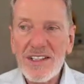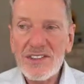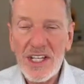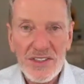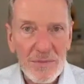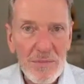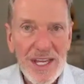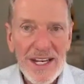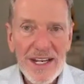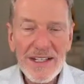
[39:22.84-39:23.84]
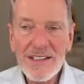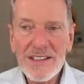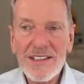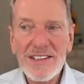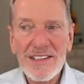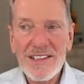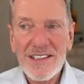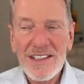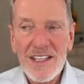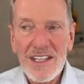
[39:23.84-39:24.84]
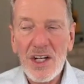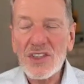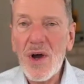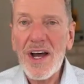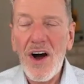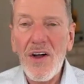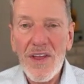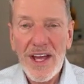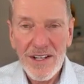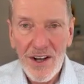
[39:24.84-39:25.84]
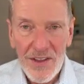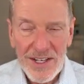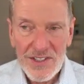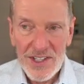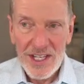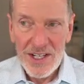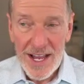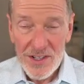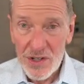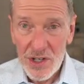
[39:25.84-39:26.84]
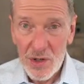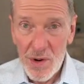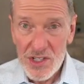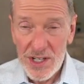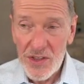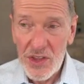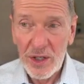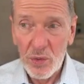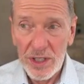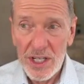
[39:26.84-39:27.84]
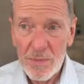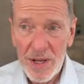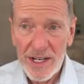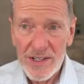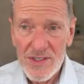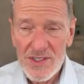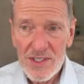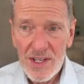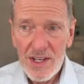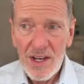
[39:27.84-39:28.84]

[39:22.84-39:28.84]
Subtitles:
sense of meaning. So all that to say, in answer to your question, I think it really depends